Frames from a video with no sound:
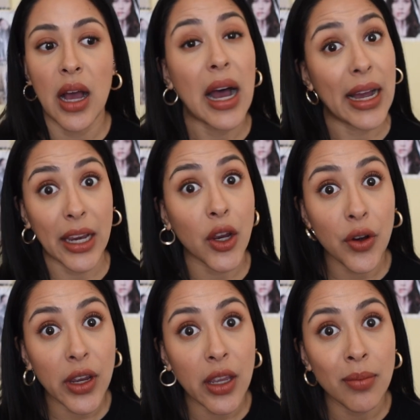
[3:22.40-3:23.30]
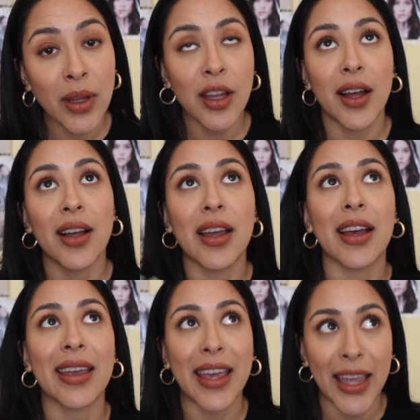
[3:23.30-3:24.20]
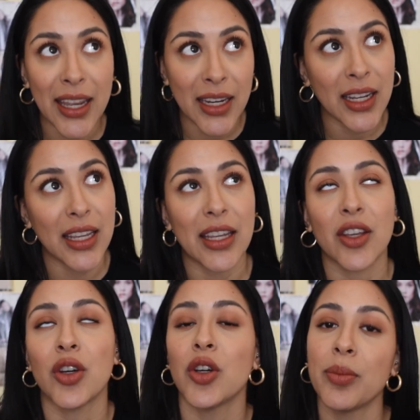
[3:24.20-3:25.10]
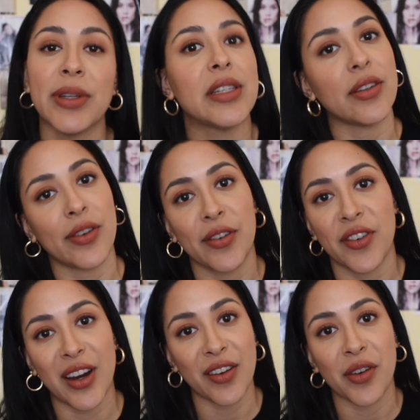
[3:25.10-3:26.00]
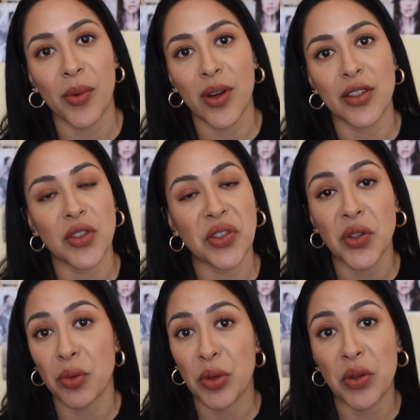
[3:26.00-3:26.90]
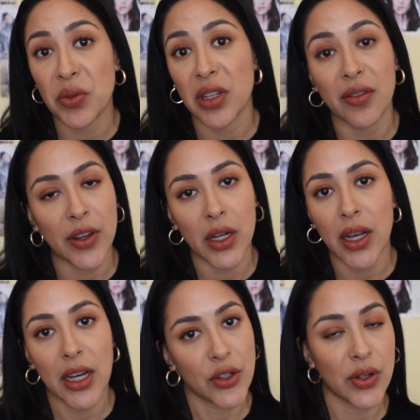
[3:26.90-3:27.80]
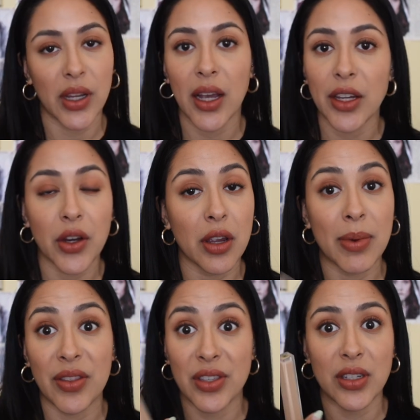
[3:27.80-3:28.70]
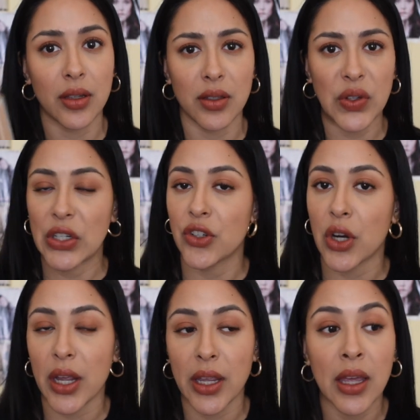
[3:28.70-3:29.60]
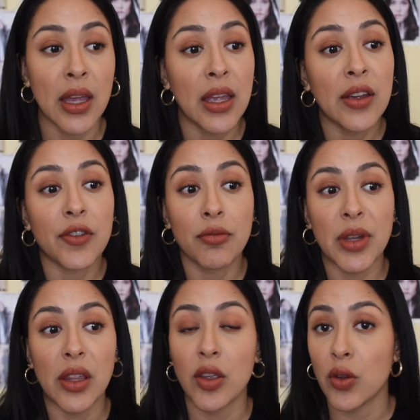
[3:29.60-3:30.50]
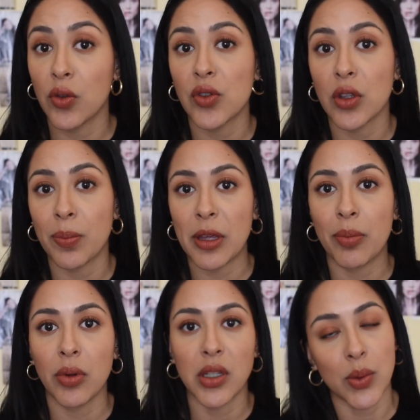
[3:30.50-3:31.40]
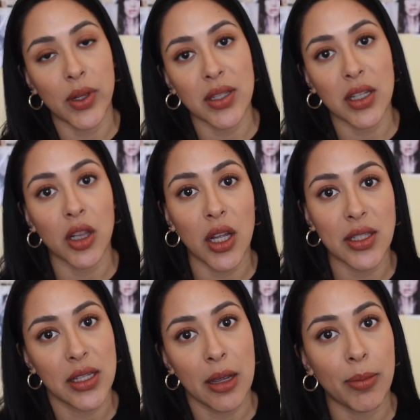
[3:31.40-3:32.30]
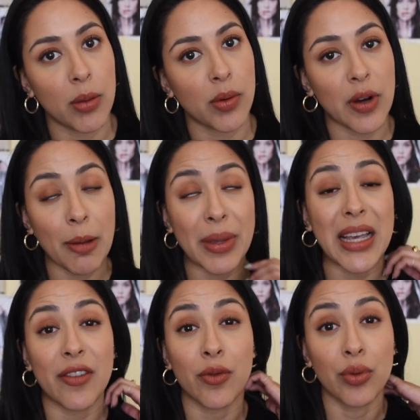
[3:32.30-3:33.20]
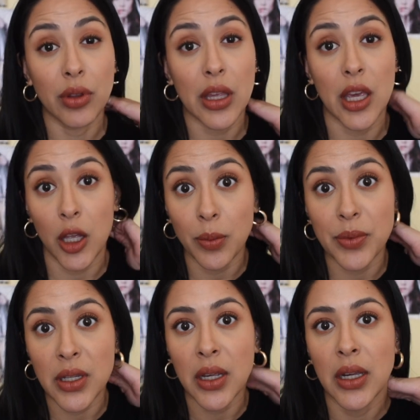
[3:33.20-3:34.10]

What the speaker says: eye cream. Again, it could be different for everyone, so you could be using a very hydrating eye cream and this still is very drying. For me, the Youth to the People as well as the Glossier Bubble Wrap have really helped